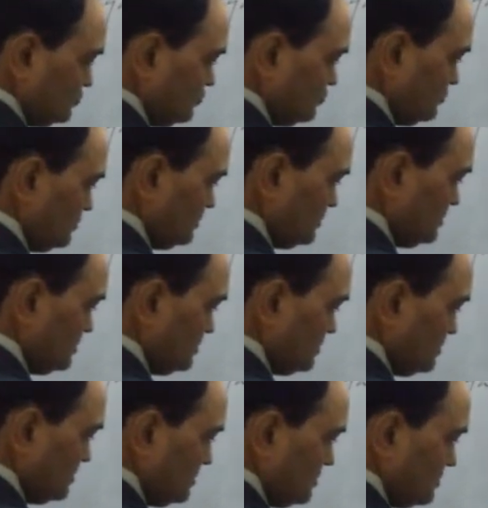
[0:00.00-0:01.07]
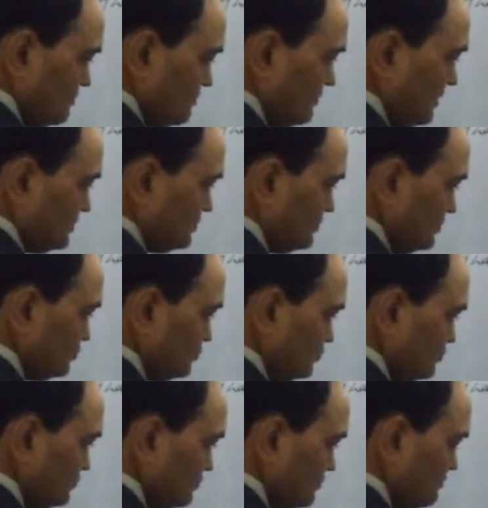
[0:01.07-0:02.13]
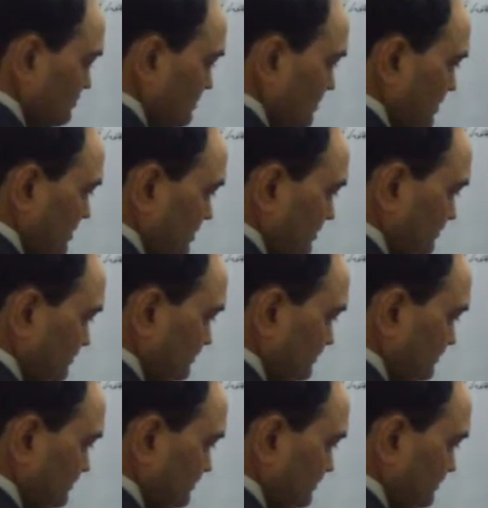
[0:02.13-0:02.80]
So this is y equal to b here,